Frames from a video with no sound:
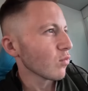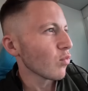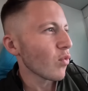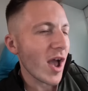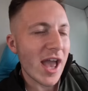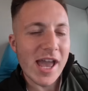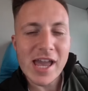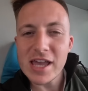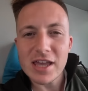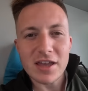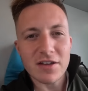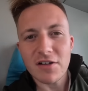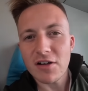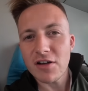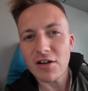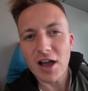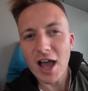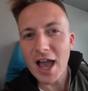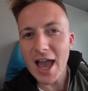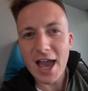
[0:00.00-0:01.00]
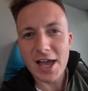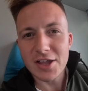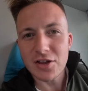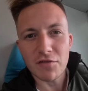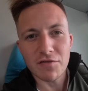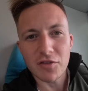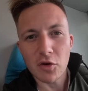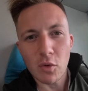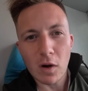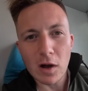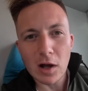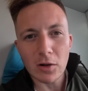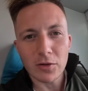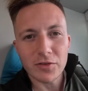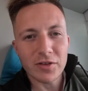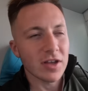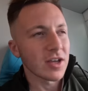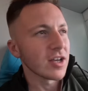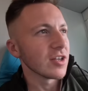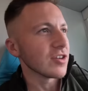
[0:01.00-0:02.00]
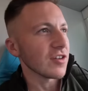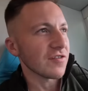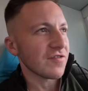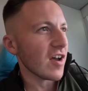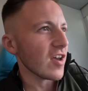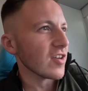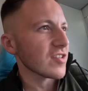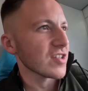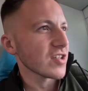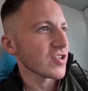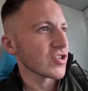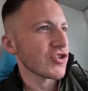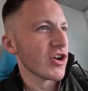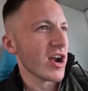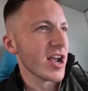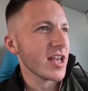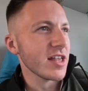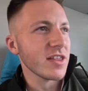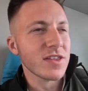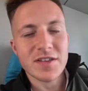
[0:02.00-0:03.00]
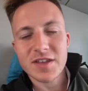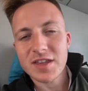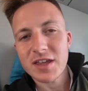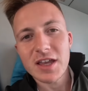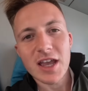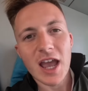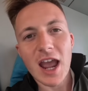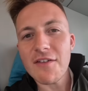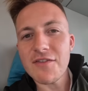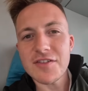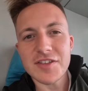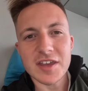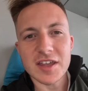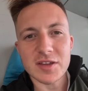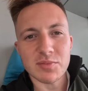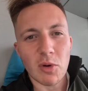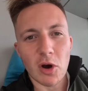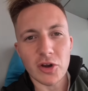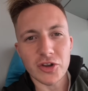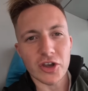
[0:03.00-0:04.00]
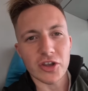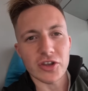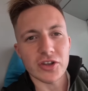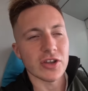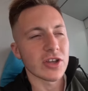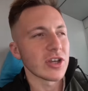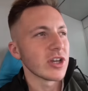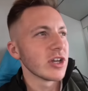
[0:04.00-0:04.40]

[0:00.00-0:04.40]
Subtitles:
way ahead of the world. The fastest trains, everything's modern.